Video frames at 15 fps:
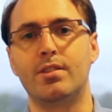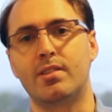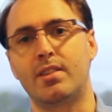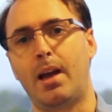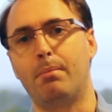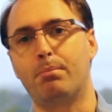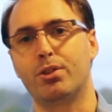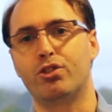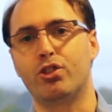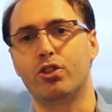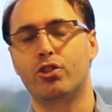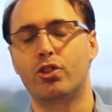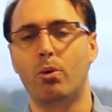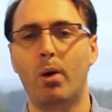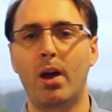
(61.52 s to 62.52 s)
its temperature.
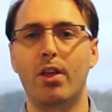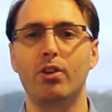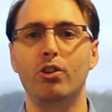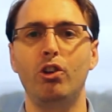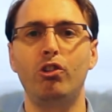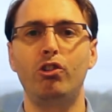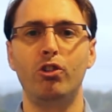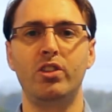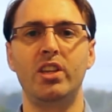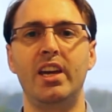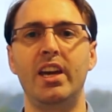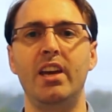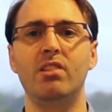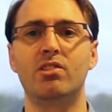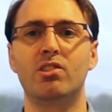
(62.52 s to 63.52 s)
So whether you're shooting
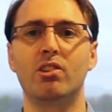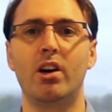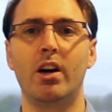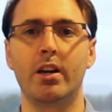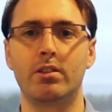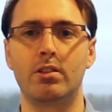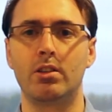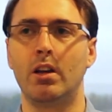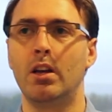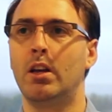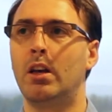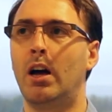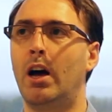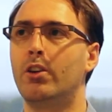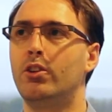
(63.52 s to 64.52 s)
inside
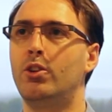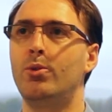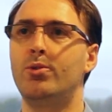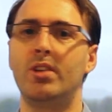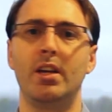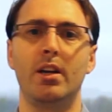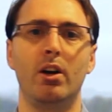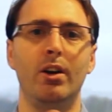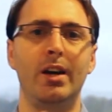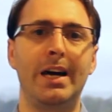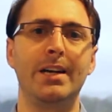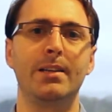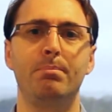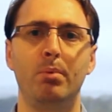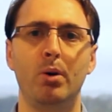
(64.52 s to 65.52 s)
using a
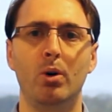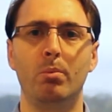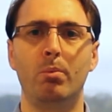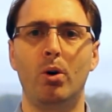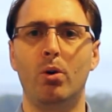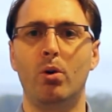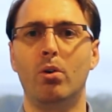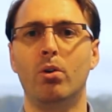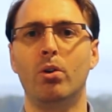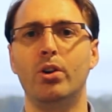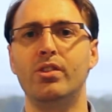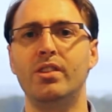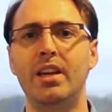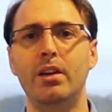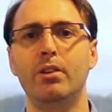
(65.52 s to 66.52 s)
light bulb or
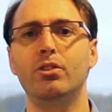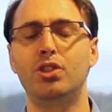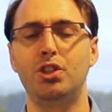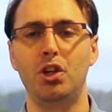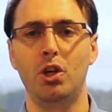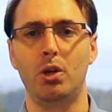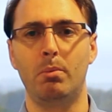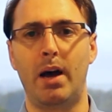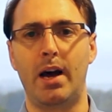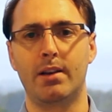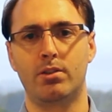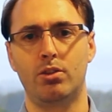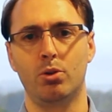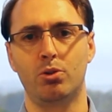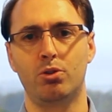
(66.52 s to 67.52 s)
a neon tube
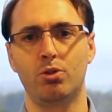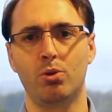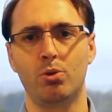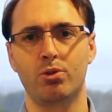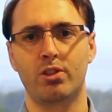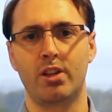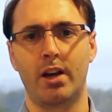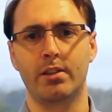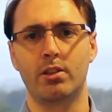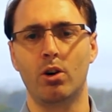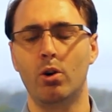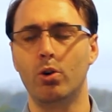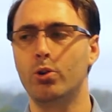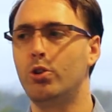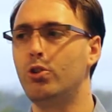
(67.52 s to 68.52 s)
as your source
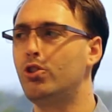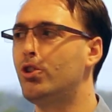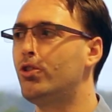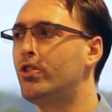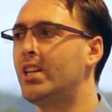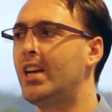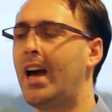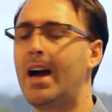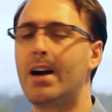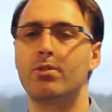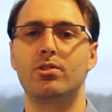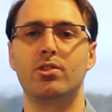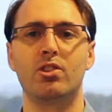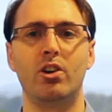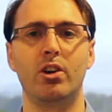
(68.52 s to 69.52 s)
light, or you're shooting
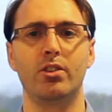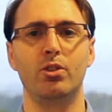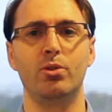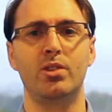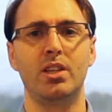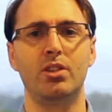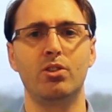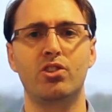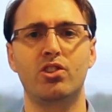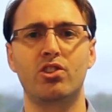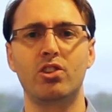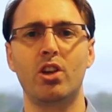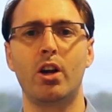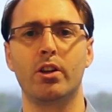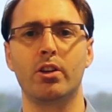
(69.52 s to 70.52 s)
outside using the
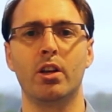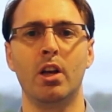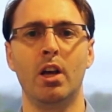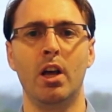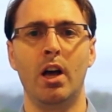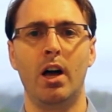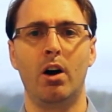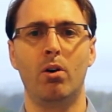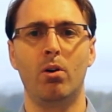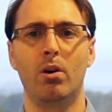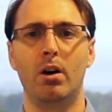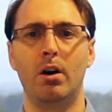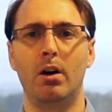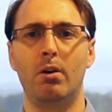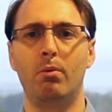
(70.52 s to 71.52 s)
sun, or
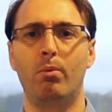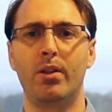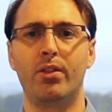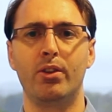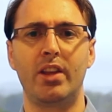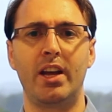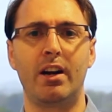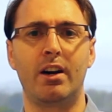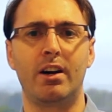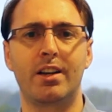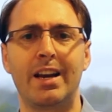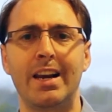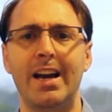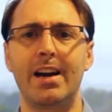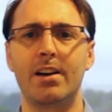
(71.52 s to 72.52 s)
whether there are
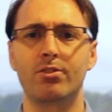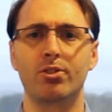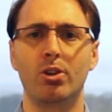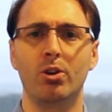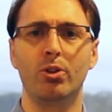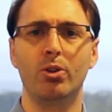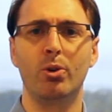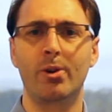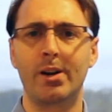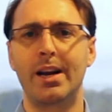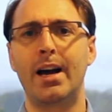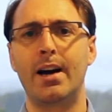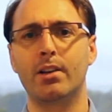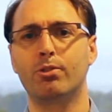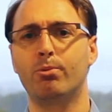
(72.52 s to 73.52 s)
clouds or no
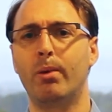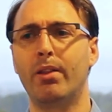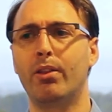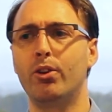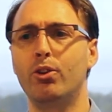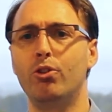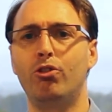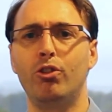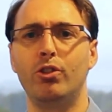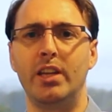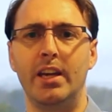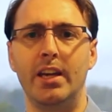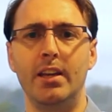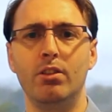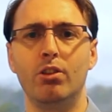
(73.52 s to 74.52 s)
clouds, whether you're
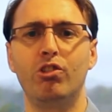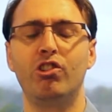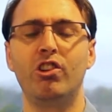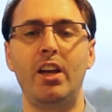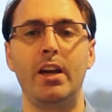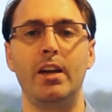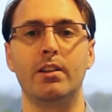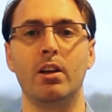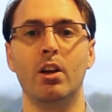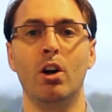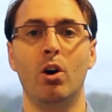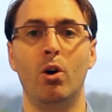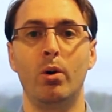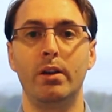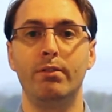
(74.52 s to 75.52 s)
shooting in the shade
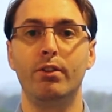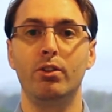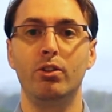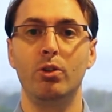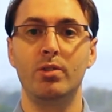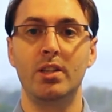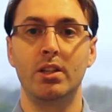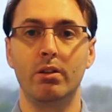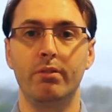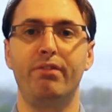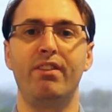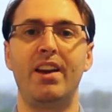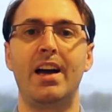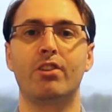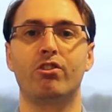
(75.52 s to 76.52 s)
or even using the
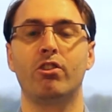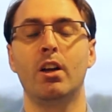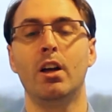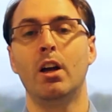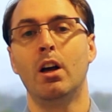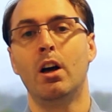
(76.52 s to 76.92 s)
flash,